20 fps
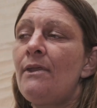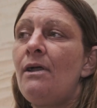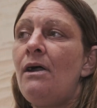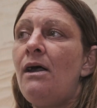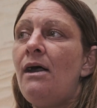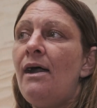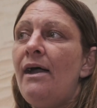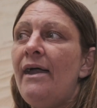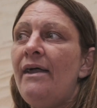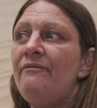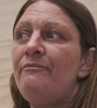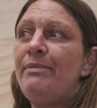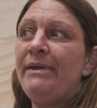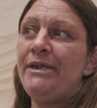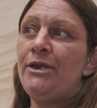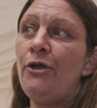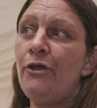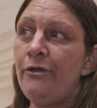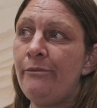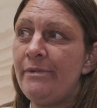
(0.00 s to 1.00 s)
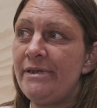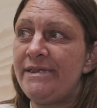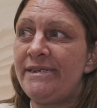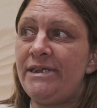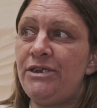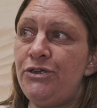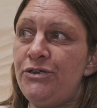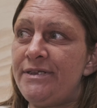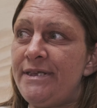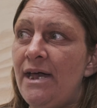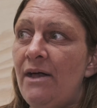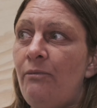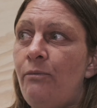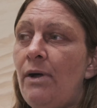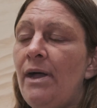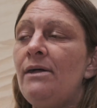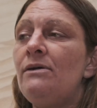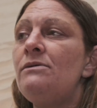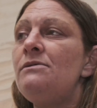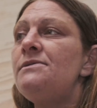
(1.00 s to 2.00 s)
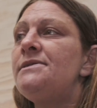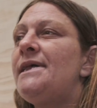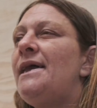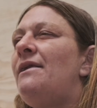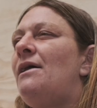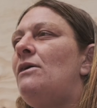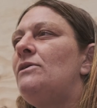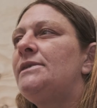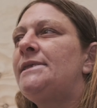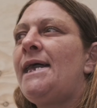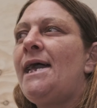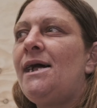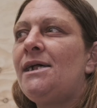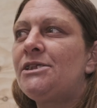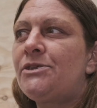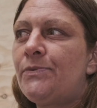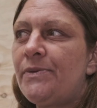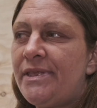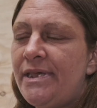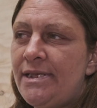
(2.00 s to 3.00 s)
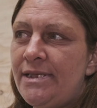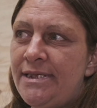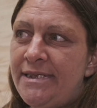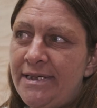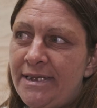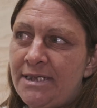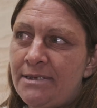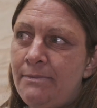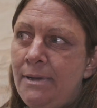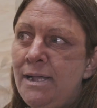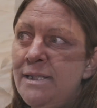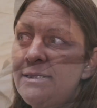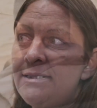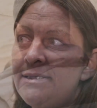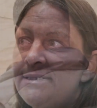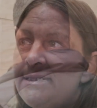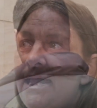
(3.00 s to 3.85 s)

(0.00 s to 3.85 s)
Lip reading: I've been homeless in New South Wales and I was housed within 6 months,